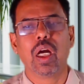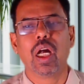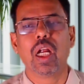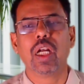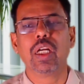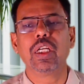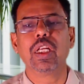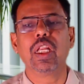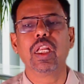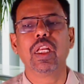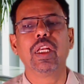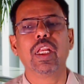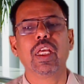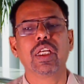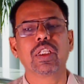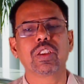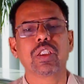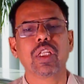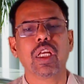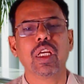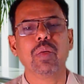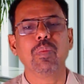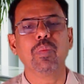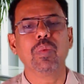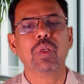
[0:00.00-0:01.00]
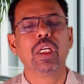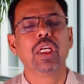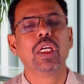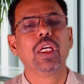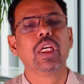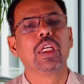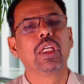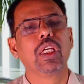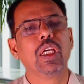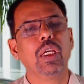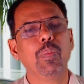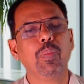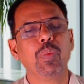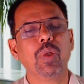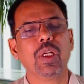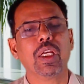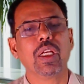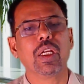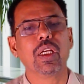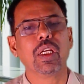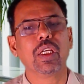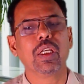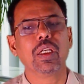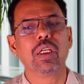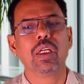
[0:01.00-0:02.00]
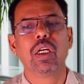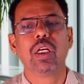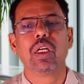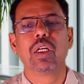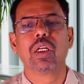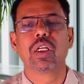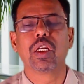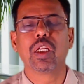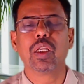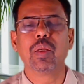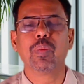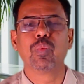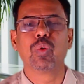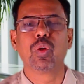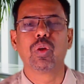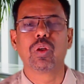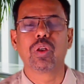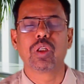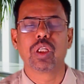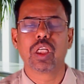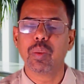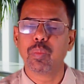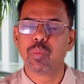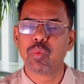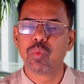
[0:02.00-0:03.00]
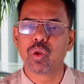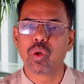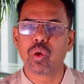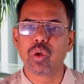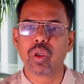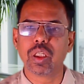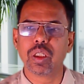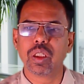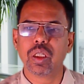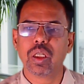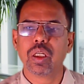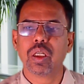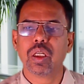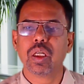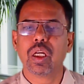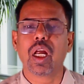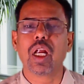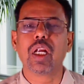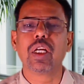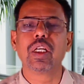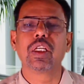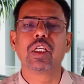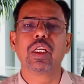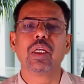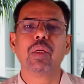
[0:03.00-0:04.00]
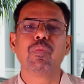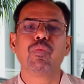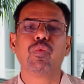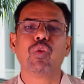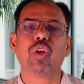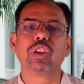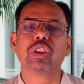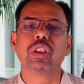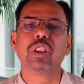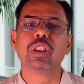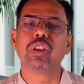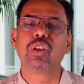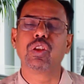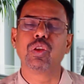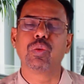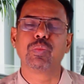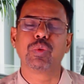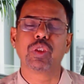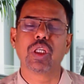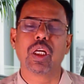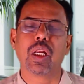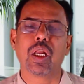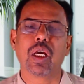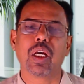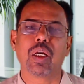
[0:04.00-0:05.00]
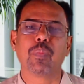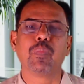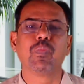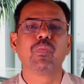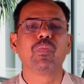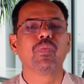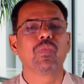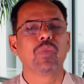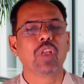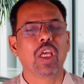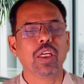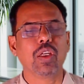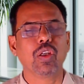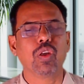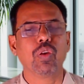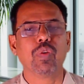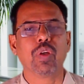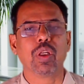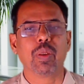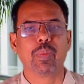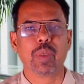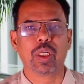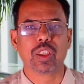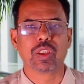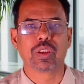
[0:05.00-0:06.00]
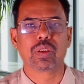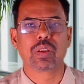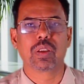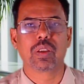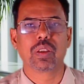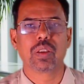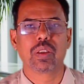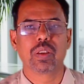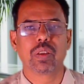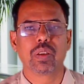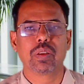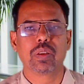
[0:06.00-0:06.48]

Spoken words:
Until next time, keep learning, keep growing and keep watching Tubeshaala. Thank you very much.